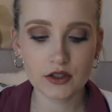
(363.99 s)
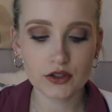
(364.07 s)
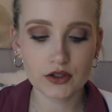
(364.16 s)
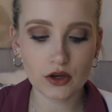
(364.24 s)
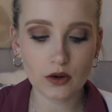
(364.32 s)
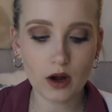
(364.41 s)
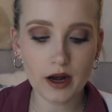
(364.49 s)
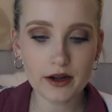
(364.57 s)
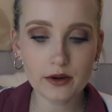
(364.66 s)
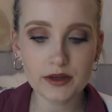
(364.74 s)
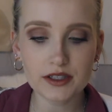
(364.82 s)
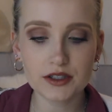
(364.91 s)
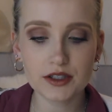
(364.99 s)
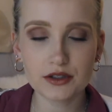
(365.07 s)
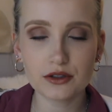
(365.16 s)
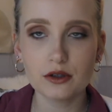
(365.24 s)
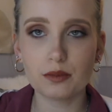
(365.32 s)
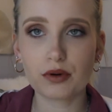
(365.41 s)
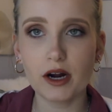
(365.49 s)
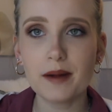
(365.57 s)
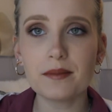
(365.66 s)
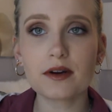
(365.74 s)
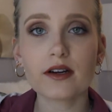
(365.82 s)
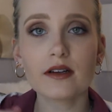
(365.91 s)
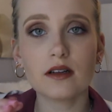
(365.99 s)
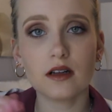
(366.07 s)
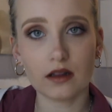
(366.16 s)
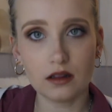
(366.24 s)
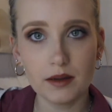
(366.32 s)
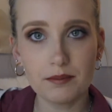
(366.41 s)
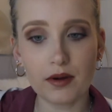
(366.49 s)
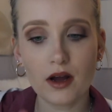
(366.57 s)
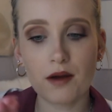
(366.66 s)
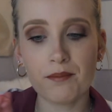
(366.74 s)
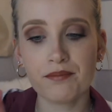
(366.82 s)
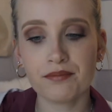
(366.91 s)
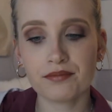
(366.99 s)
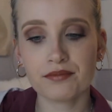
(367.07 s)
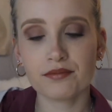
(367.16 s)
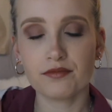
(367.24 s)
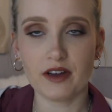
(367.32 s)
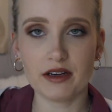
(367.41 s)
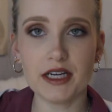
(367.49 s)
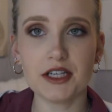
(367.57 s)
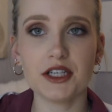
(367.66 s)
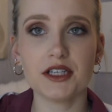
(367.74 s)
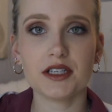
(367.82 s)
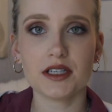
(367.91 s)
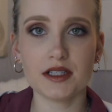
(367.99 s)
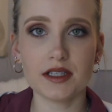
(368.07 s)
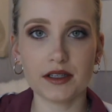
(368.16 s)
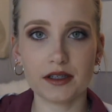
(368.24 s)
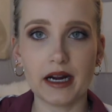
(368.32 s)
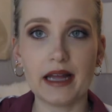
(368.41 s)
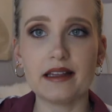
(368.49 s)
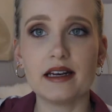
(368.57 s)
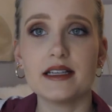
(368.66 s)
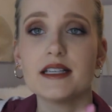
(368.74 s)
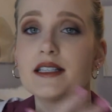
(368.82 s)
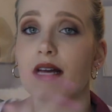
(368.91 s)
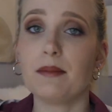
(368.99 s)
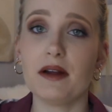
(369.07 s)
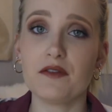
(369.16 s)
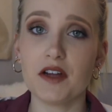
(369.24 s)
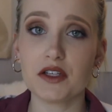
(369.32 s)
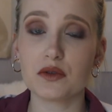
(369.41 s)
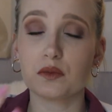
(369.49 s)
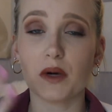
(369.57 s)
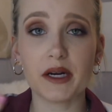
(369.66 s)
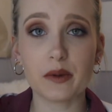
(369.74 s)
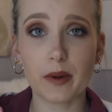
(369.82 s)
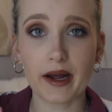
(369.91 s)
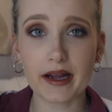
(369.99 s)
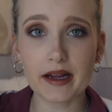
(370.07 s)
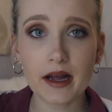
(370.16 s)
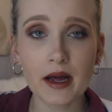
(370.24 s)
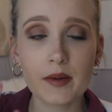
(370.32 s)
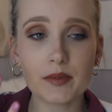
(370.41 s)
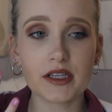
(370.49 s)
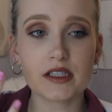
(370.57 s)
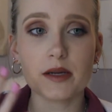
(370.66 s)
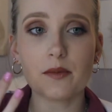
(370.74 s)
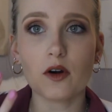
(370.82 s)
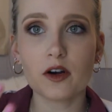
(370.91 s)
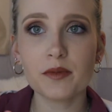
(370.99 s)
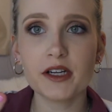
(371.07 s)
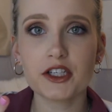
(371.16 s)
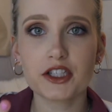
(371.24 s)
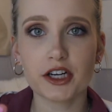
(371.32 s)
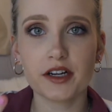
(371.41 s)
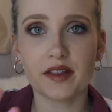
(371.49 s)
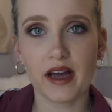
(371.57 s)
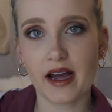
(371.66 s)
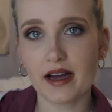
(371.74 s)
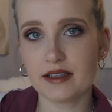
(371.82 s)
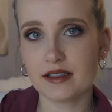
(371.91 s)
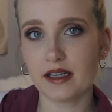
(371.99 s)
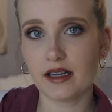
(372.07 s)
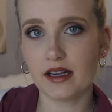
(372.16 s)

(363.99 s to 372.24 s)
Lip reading: So I always do primer, lip balm, foundation, concealer, and then I set my face right away because I want to make sure that